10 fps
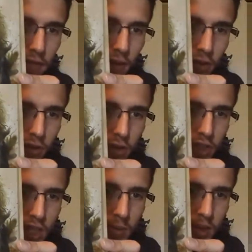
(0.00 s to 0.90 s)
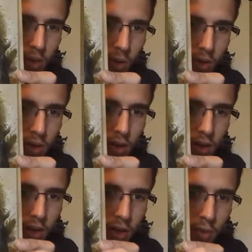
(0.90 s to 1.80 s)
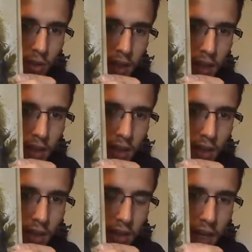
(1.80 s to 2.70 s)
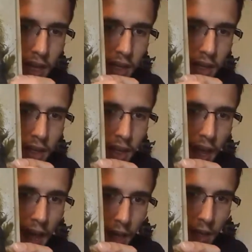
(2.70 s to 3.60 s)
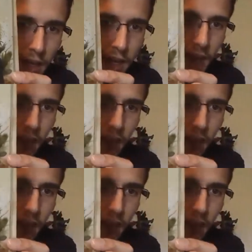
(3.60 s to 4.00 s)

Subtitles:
fungal demon lord with a little like acolyte